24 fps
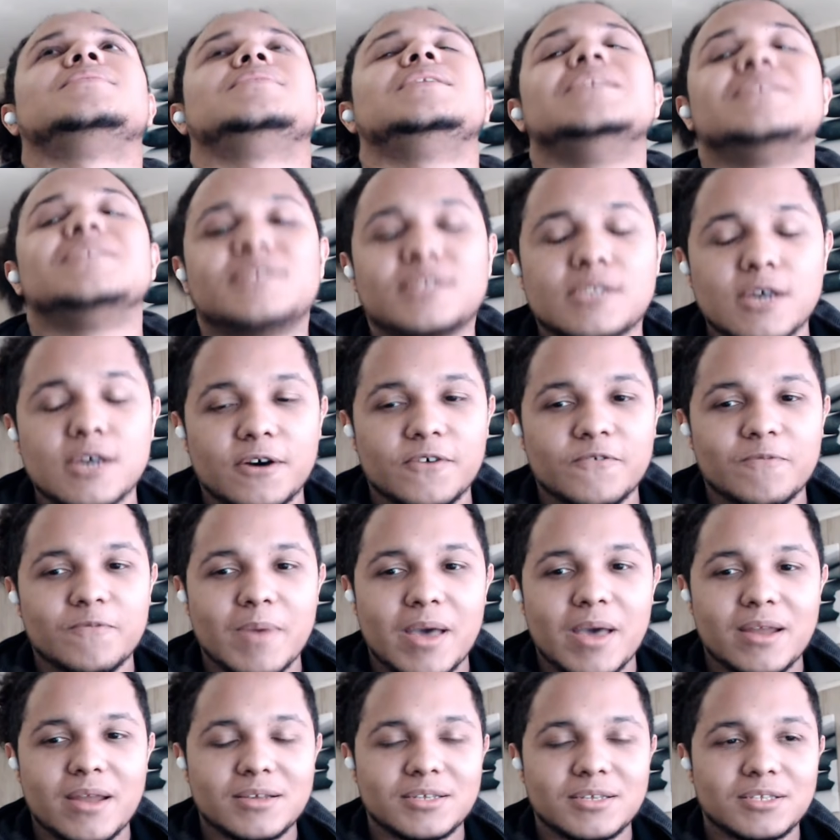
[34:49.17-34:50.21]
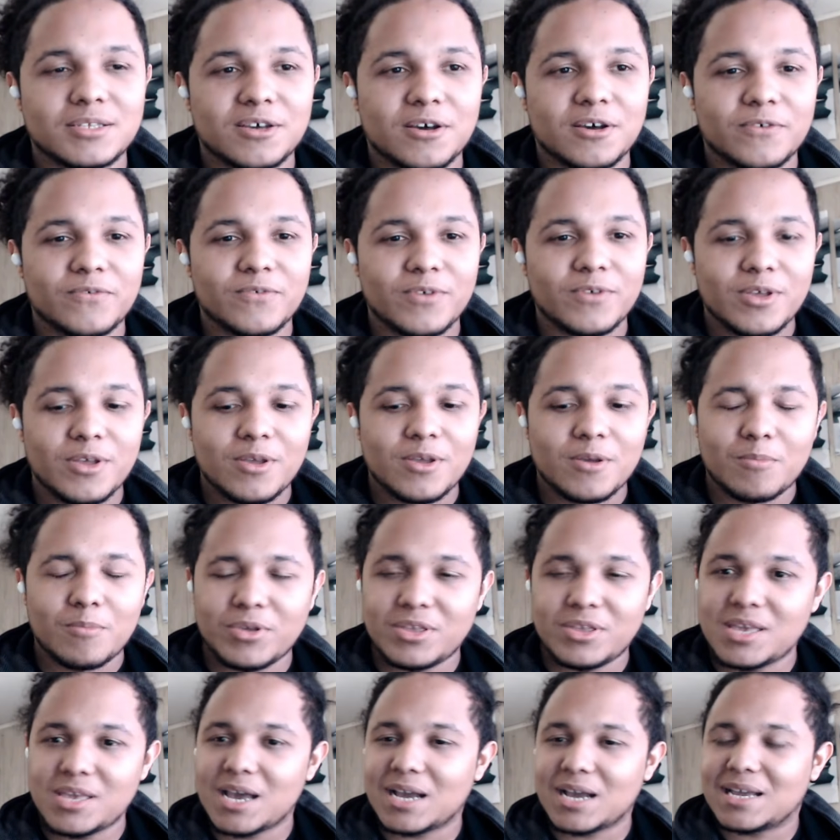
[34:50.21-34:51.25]
it's tough, man. It's tough. But
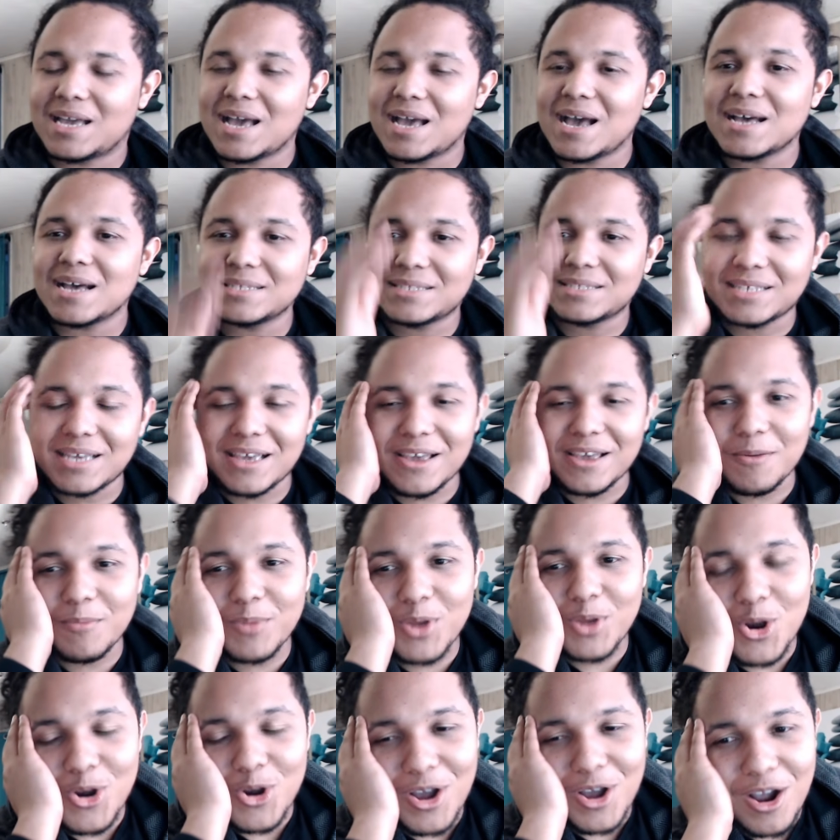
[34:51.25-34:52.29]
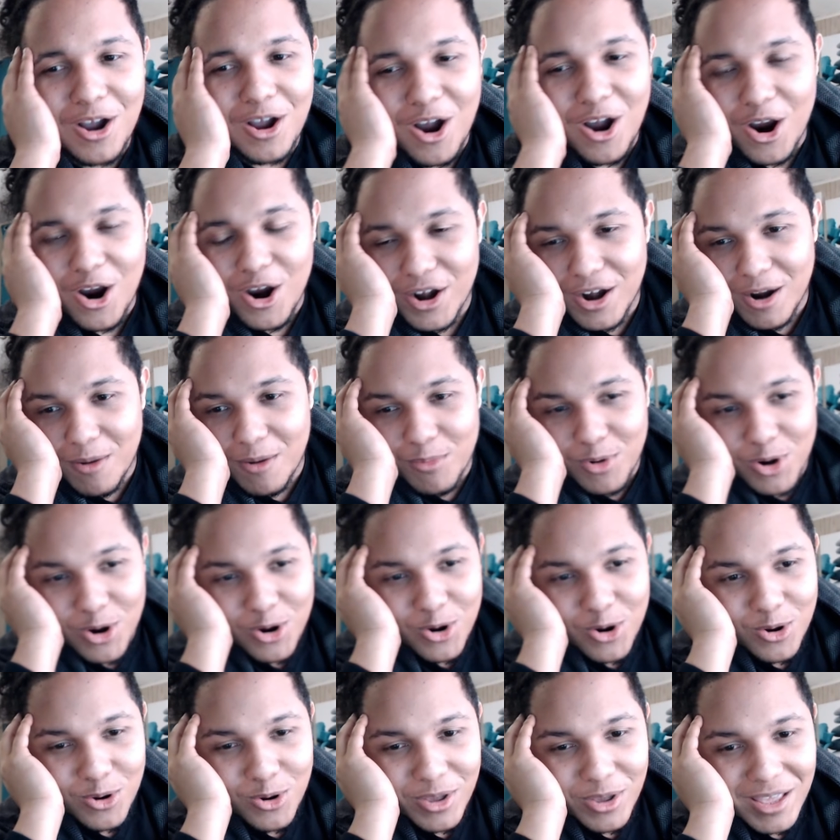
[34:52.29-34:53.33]
yeah, goddamn, yo, Karna,
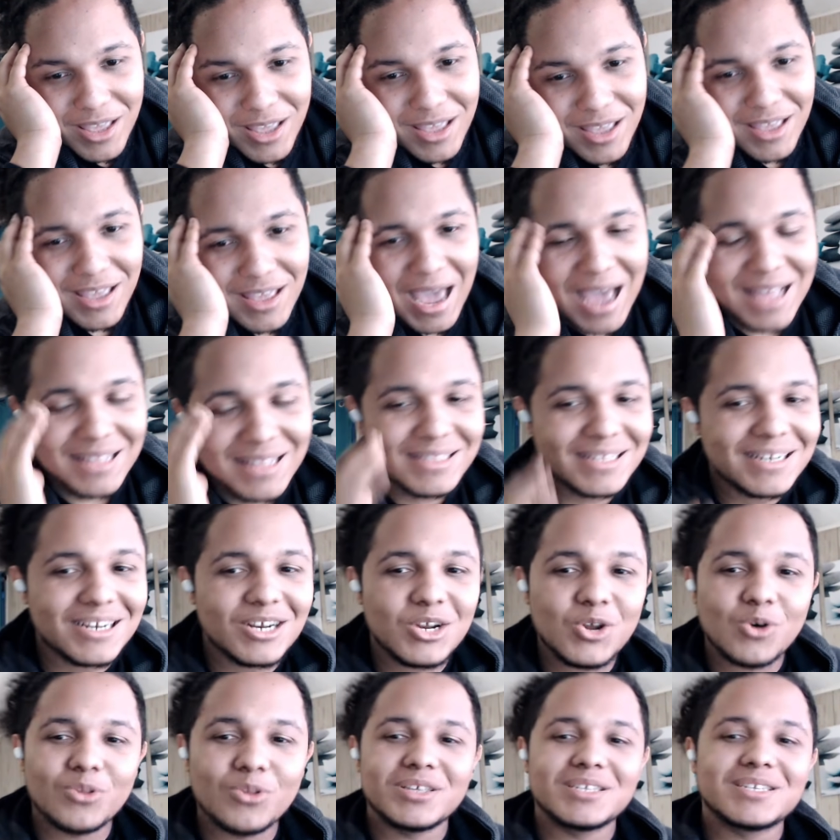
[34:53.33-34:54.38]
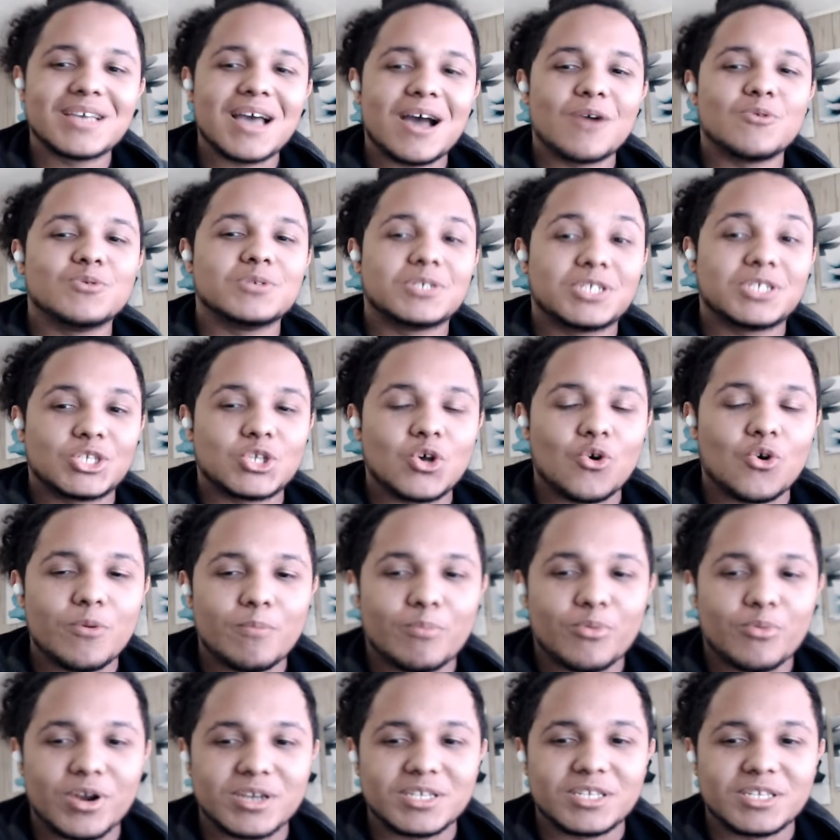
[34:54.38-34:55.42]
bro. I didn't know this guy was so
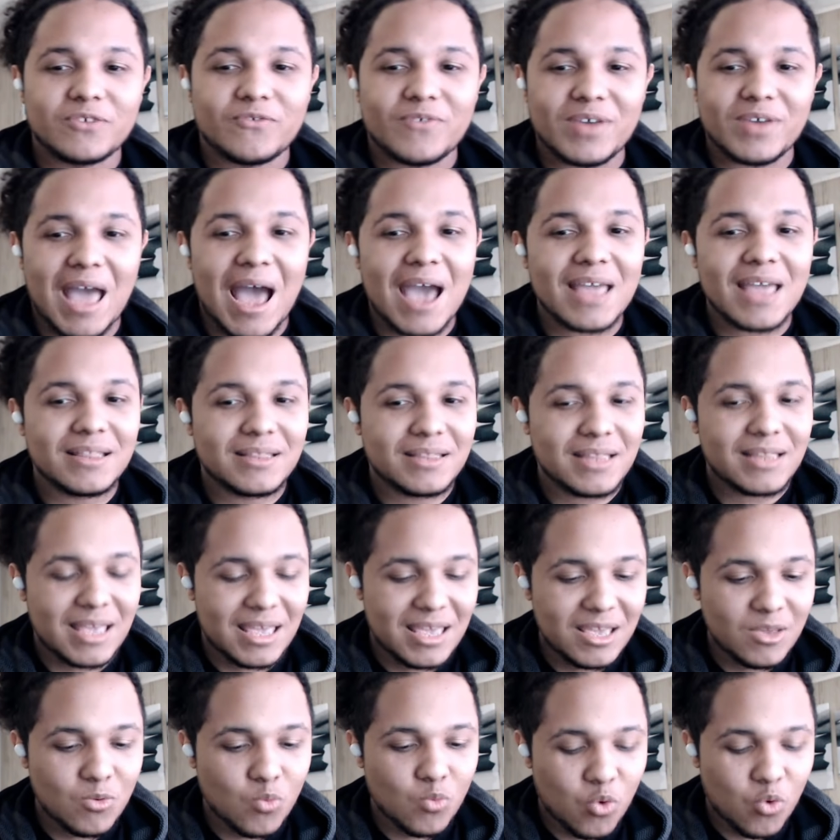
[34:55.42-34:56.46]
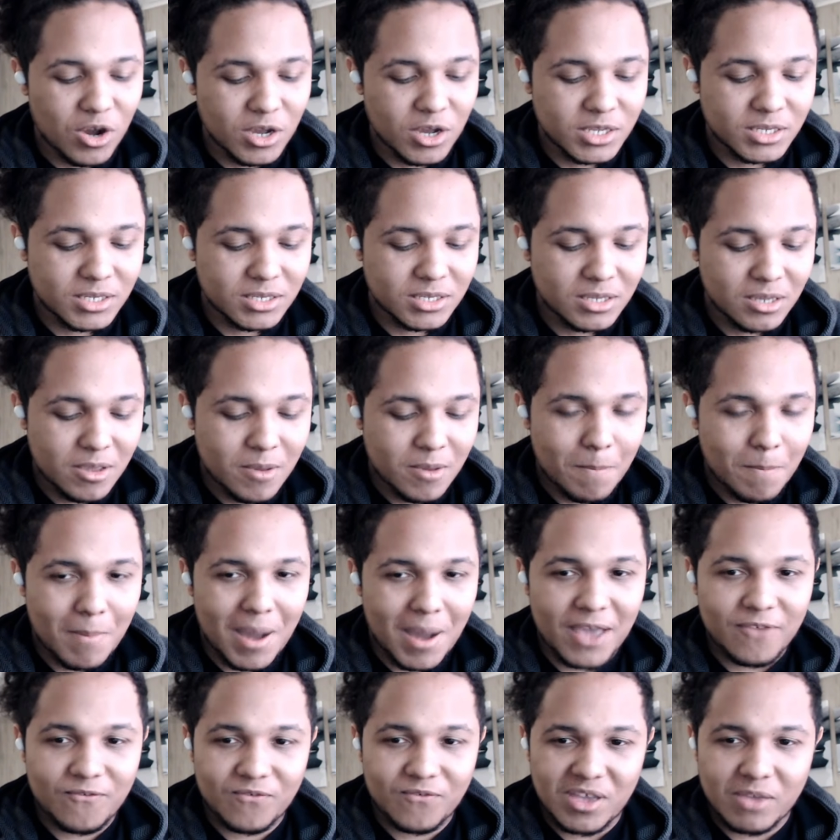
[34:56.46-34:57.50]
impressive. He was
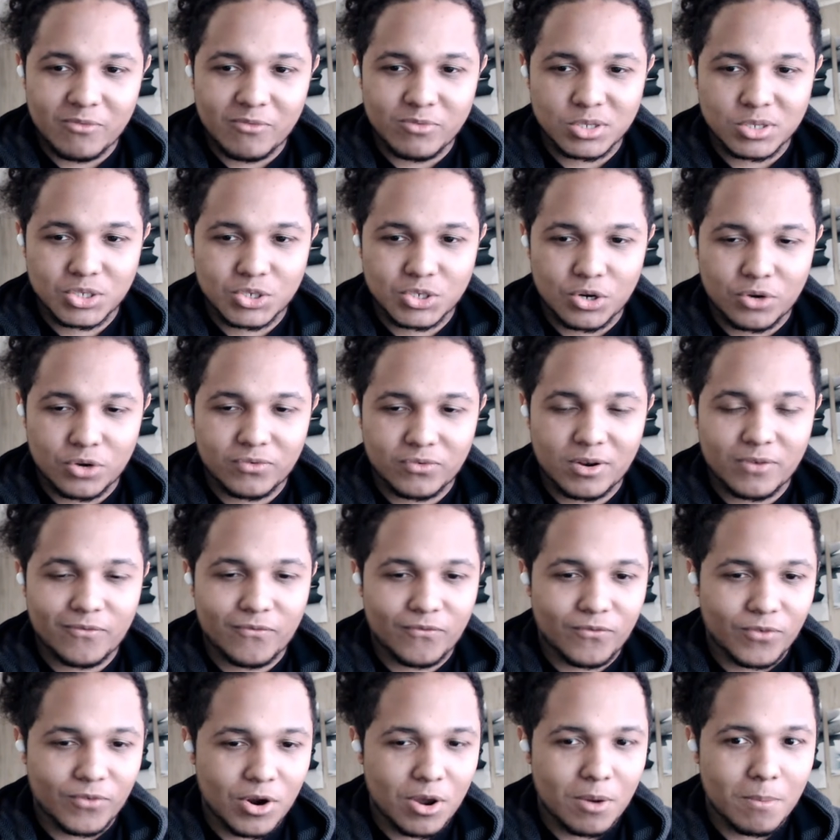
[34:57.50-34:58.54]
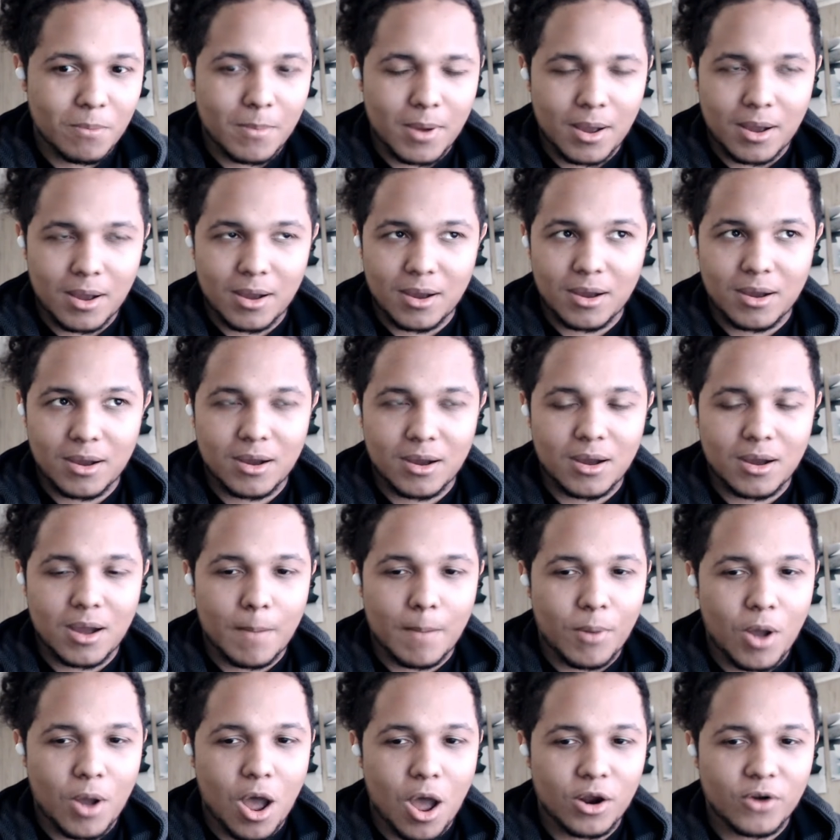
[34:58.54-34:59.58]
my favorite servant from
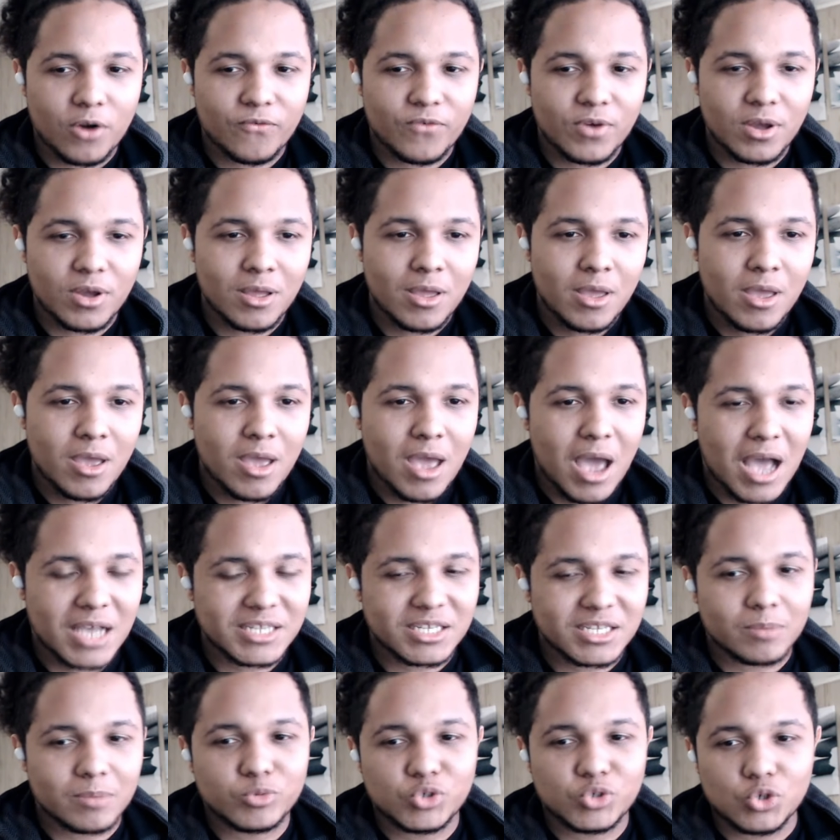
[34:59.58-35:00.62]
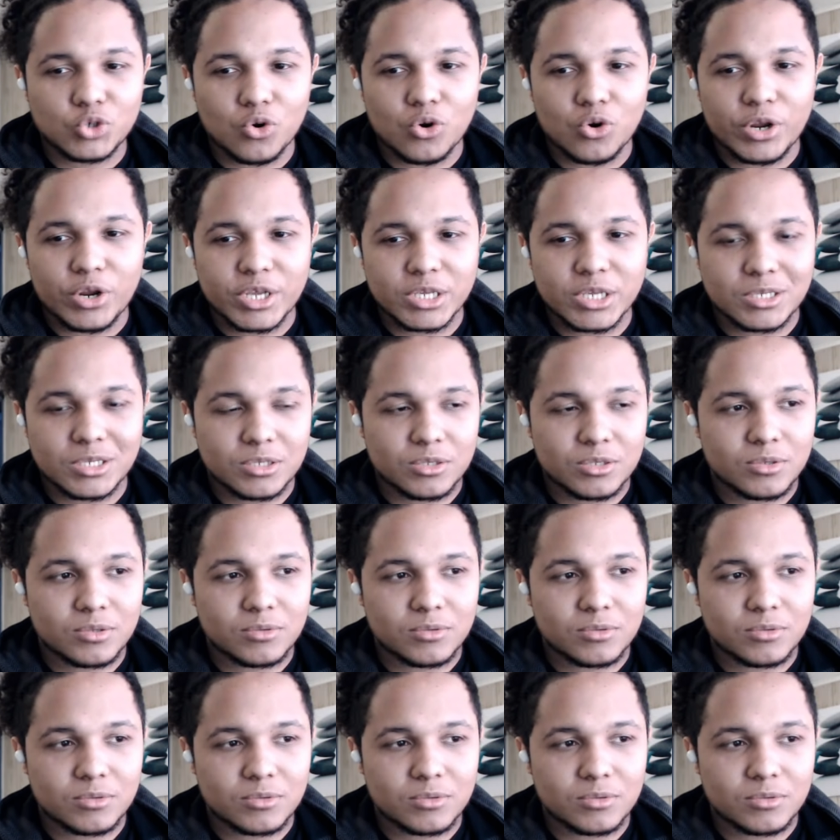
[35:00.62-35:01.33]
Apocrypha, as I'm sure is